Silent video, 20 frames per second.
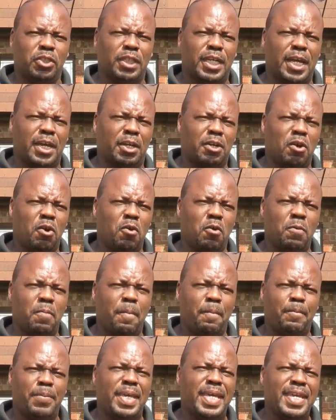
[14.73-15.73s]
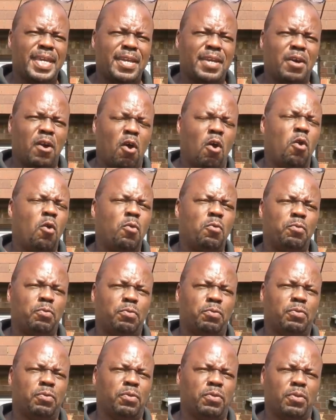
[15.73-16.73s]
She got a code PO, uh,
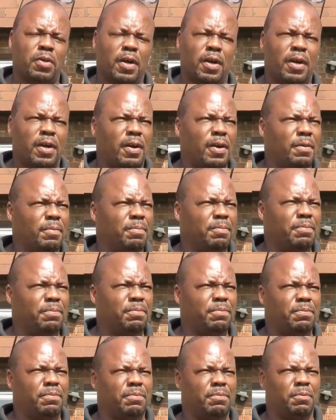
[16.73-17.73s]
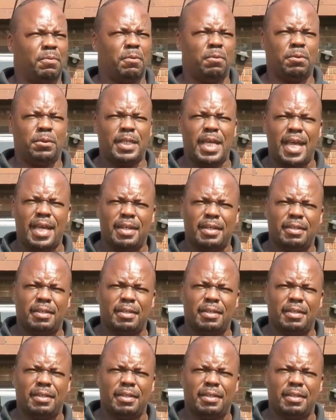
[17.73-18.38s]
um, what was that?